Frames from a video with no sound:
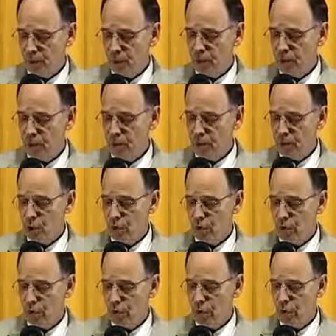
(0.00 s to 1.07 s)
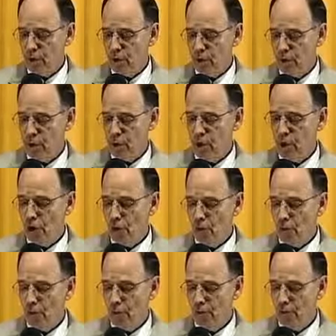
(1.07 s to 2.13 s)
What Conservative Women
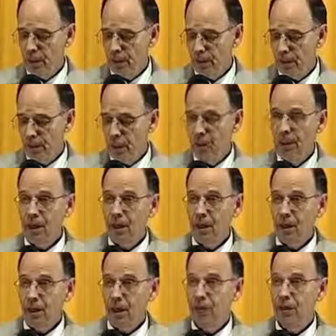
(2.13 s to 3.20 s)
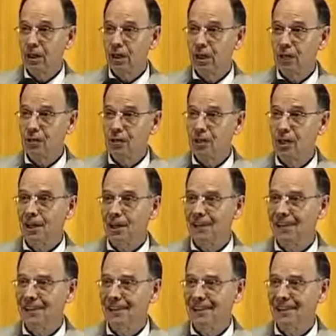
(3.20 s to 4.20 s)
Know and Men Can't Say.